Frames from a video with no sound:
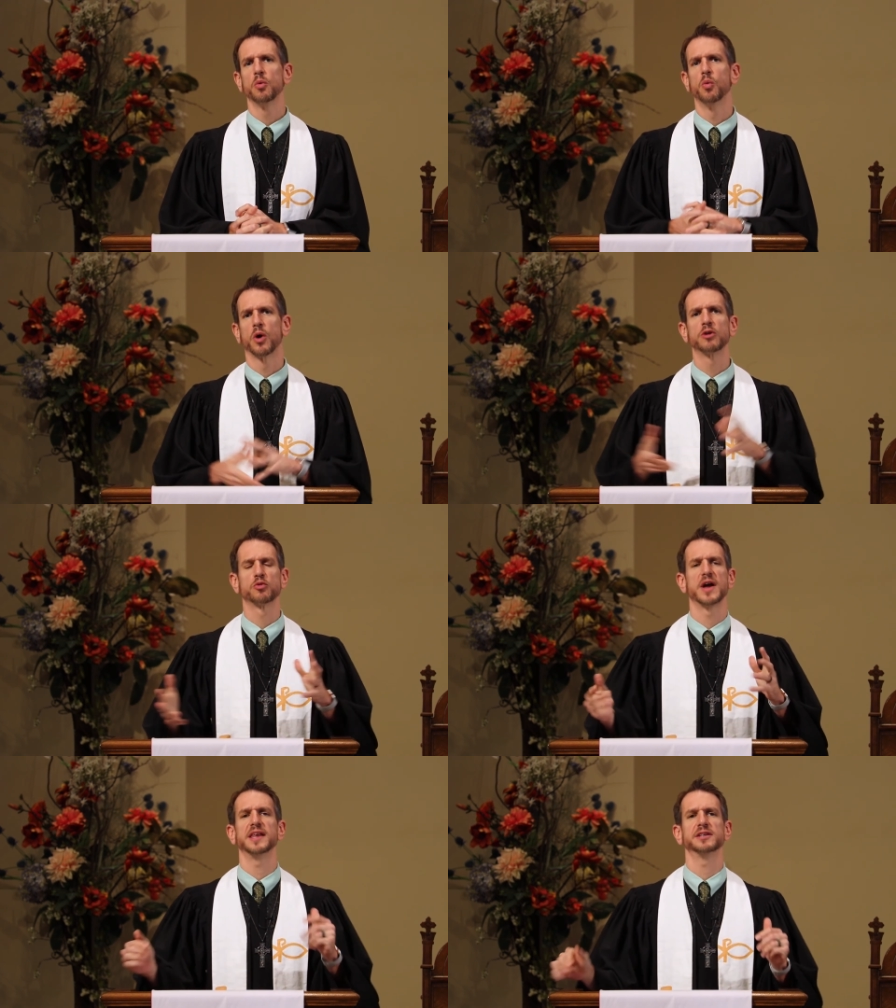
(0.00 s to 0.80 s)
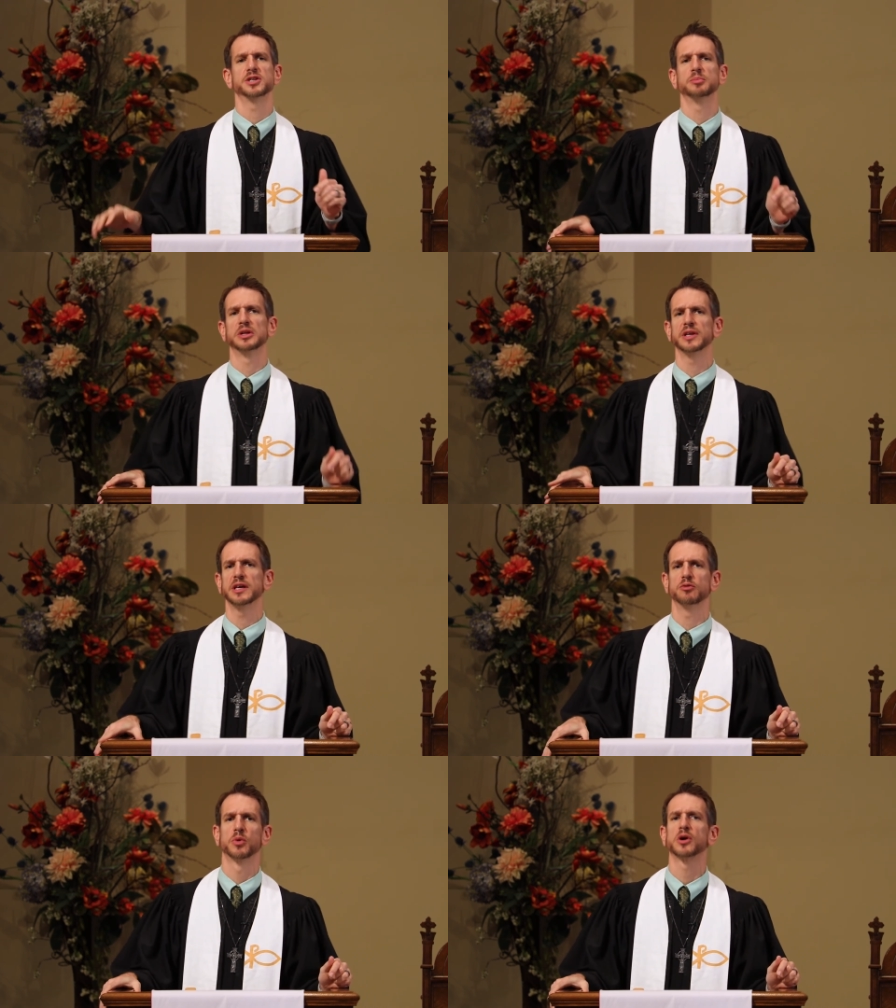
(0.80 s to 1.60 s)
weren't ready to
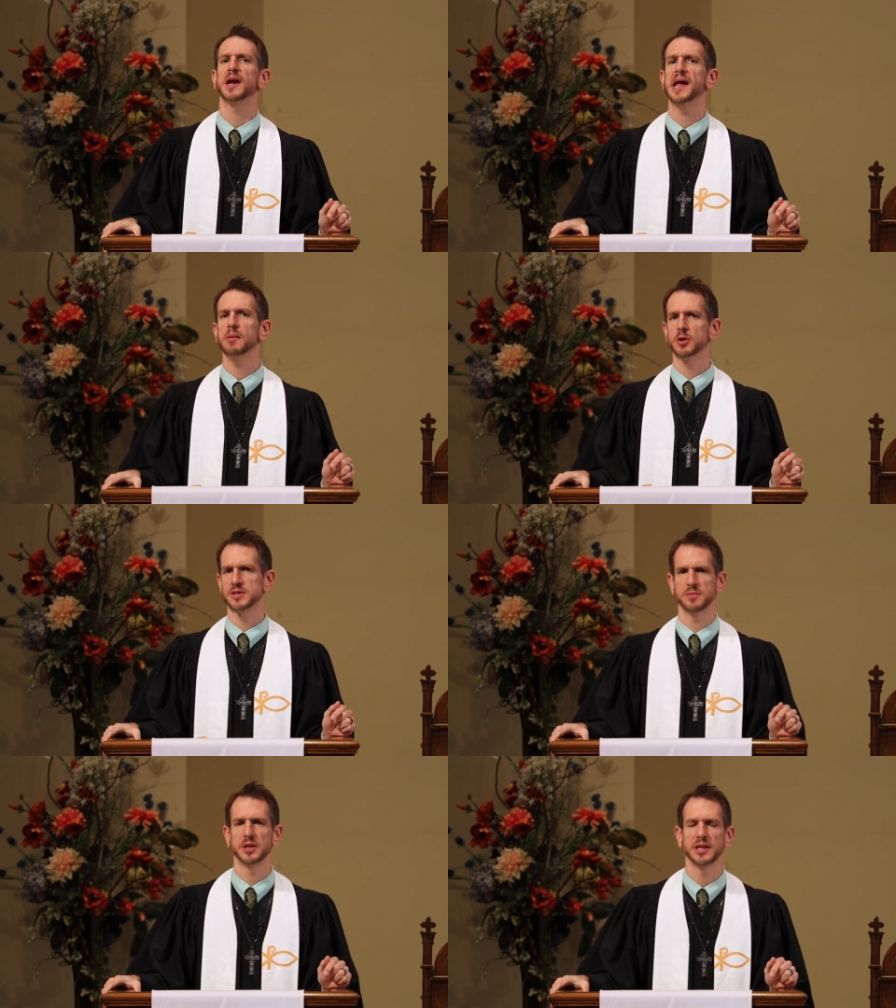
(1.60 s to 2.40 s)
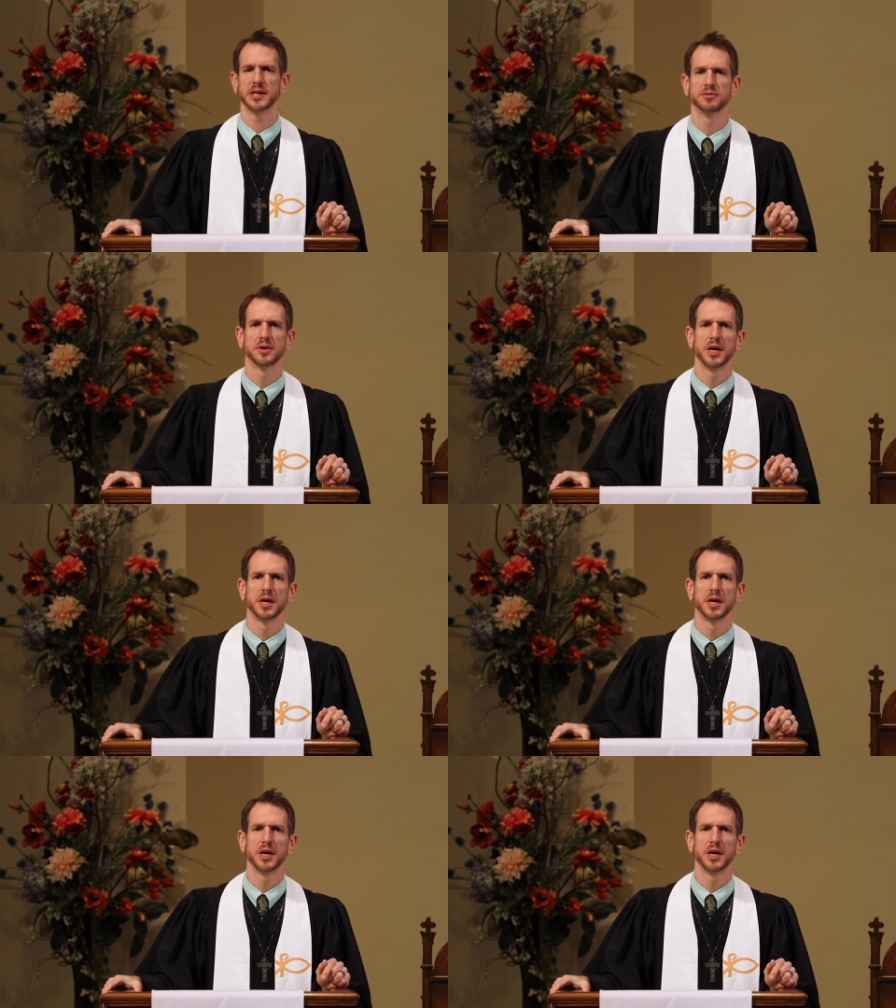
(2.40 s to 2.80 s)
believe, weren't able to believe,